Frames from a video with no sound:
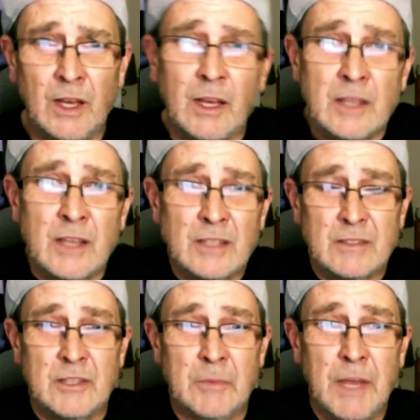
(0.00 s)
it, it's
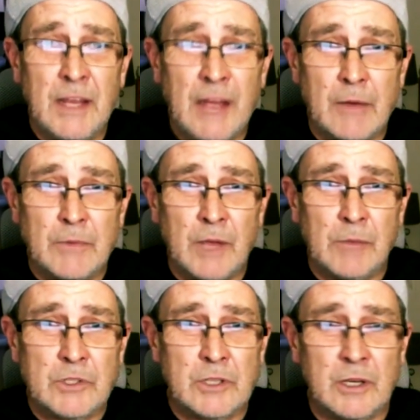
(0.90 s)
to me that
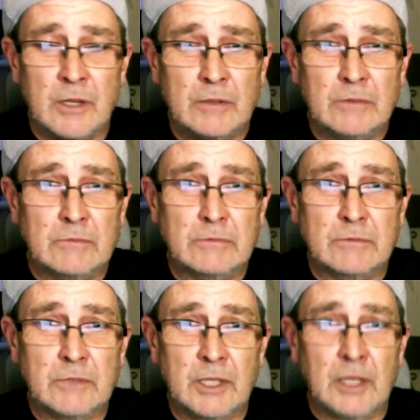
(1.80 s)
that was a
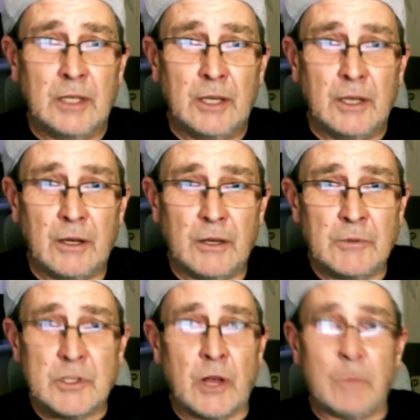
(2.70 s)
it
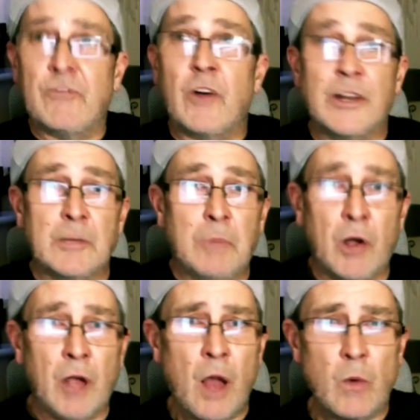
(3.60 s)
was like finding a
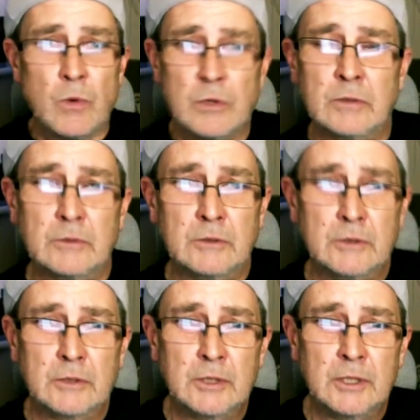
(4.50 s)
pot of gold.
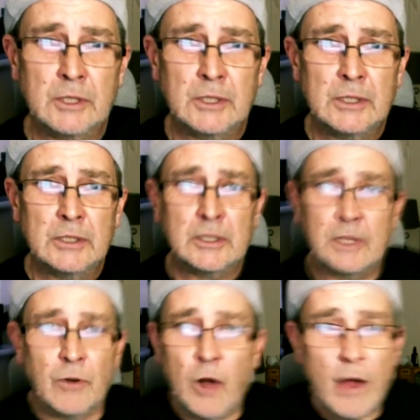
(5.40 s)

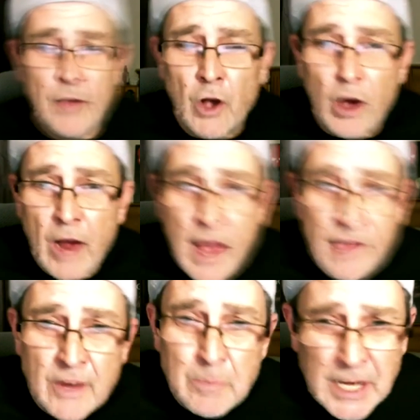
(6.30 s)
So yeah. I've, I've, got to
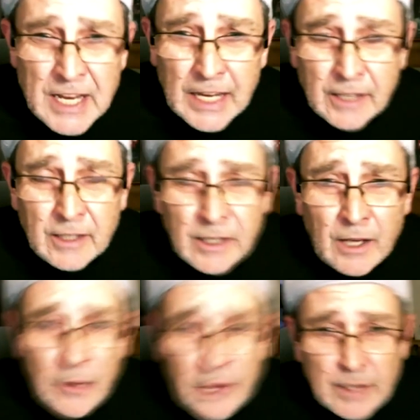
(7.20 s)
have him in it, you
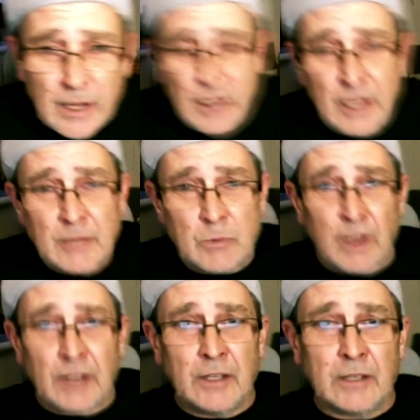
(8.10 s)
know, and, and he's
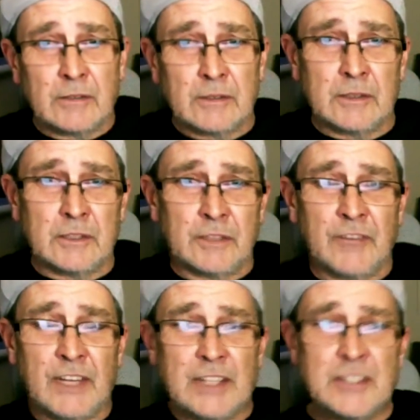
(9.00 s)
one of the, the
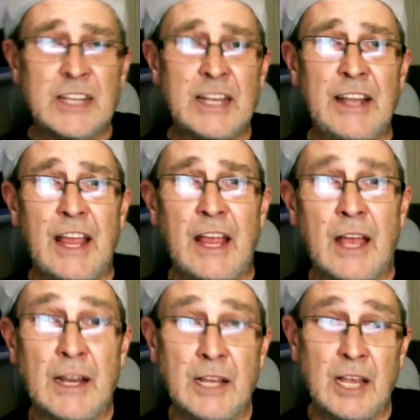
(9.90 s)
villains in there,
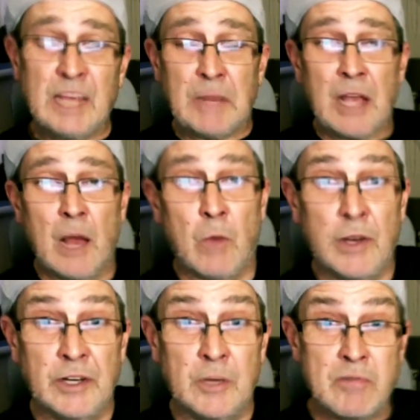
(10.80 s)
and he's become
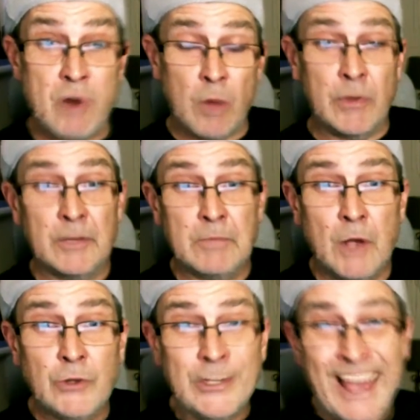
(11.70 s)
one of the prominent,
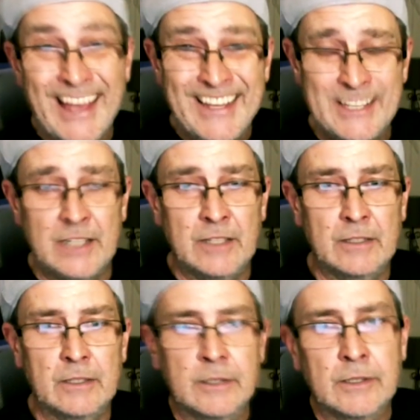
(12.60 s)
most hated
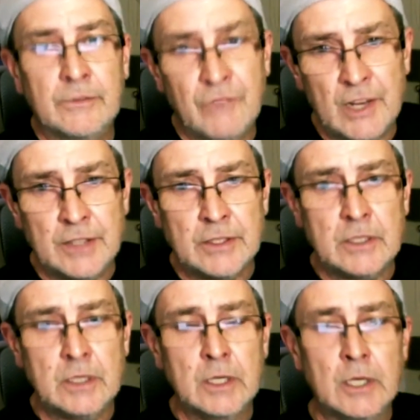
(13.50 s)
villains.